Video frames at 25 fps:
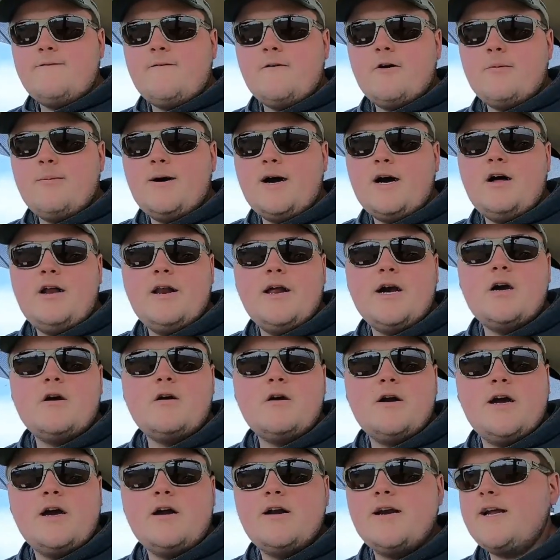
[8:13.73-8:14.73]
to 4 mile an
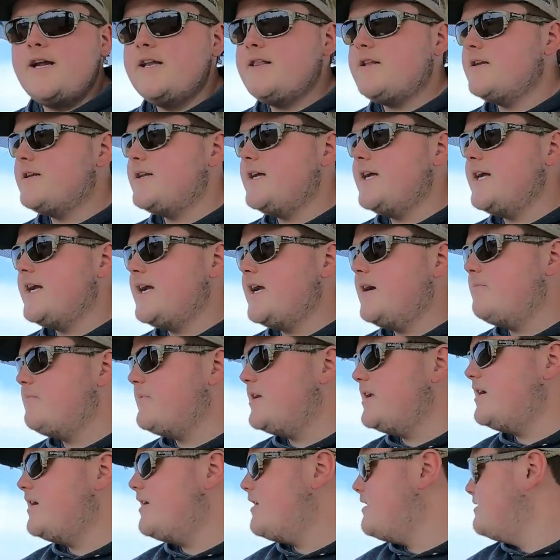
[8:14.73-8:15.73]
hour now to get the tank empty.